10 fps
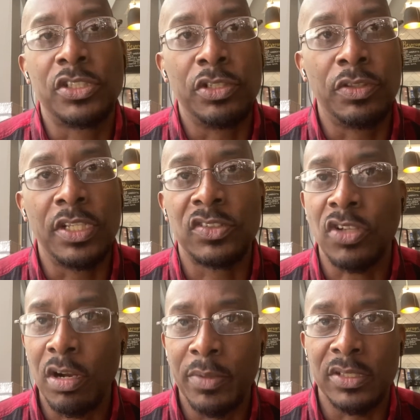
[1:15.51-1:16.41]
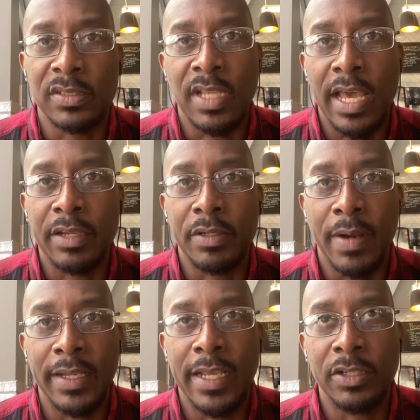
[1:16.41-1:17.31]
Do you think Starbucks is hiring
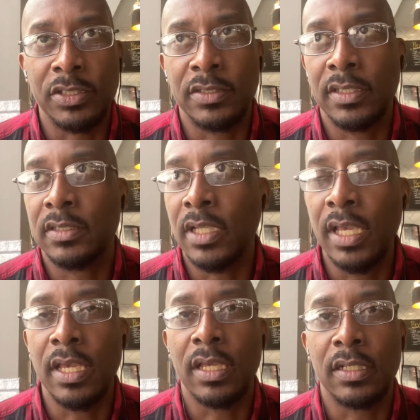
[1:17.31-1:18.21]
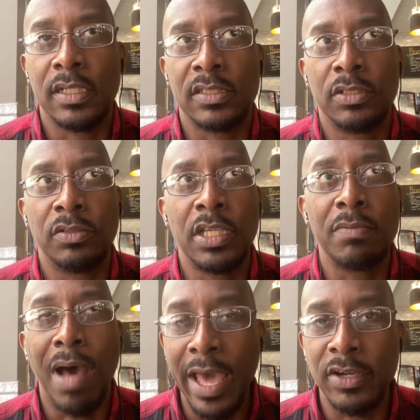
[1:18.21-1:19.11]
right now? She says, yeah. I said, do you think
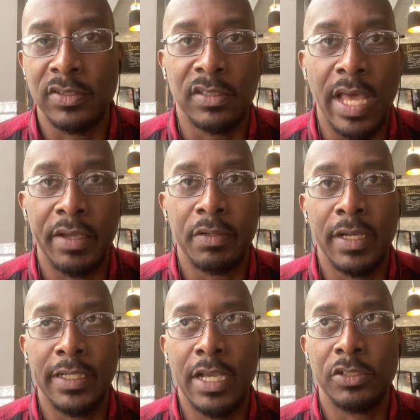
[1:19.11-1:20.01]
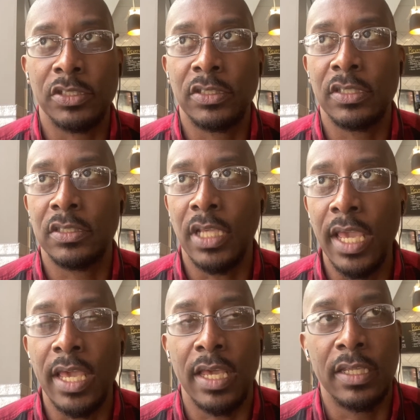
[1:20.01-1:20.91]
Meijer is hiring right now? She says,
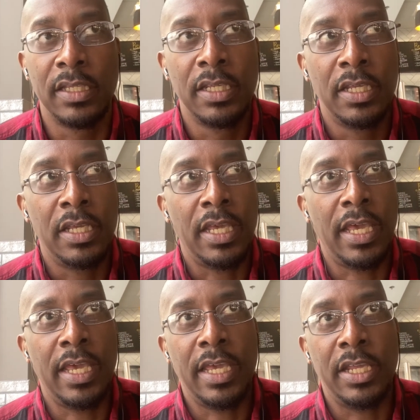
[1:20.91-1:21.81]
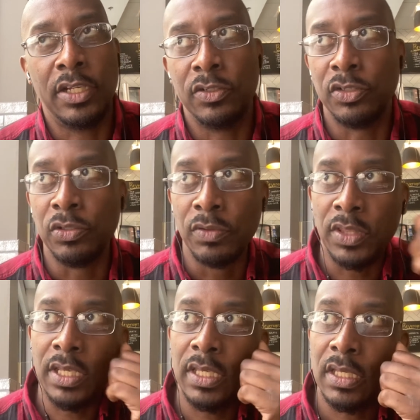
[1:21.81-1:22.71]
yeah. And do you
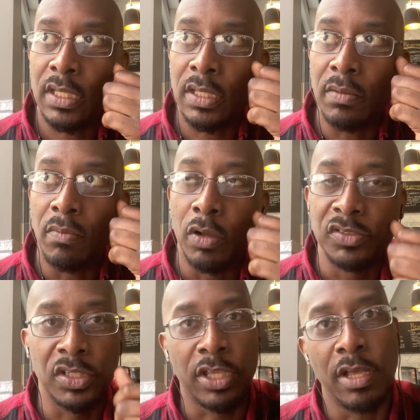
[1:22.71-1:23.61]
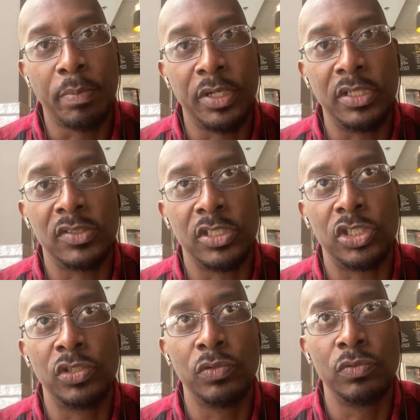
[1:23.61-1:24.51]
think most of the companies that
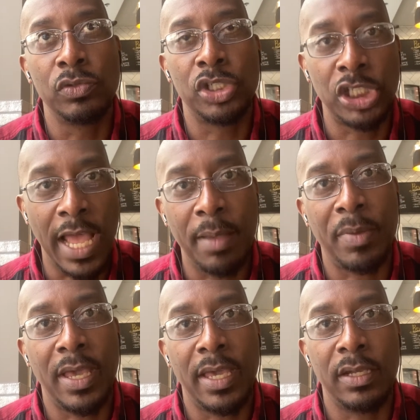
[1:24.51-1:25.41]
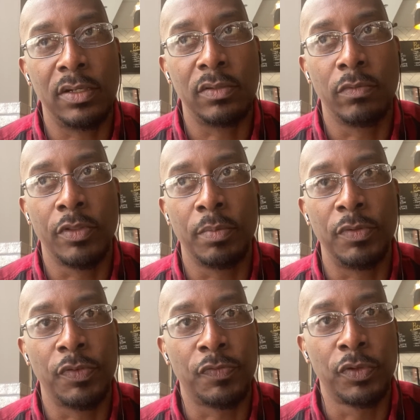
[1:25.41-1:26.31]
you shop at, whether it be
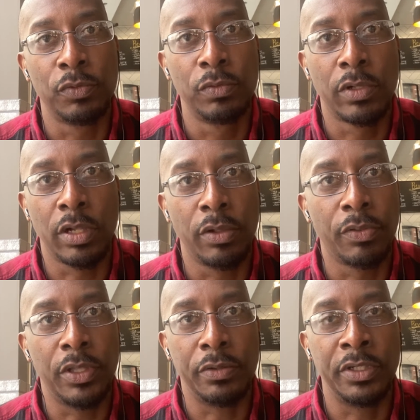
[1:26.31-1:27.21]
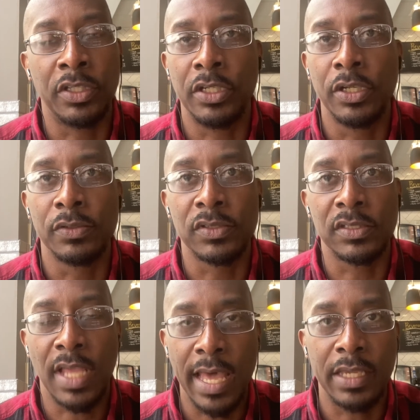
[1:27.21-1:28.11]
for food, clothing, or anything else, is
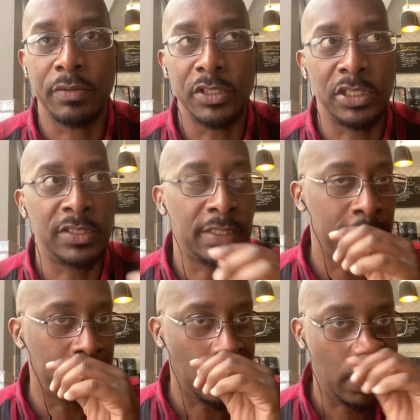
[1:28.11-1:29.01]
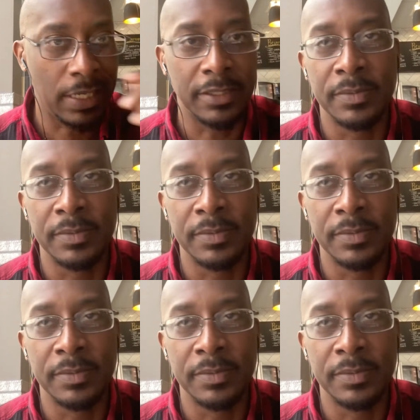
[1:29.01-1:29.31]
hiring? She says, yeah.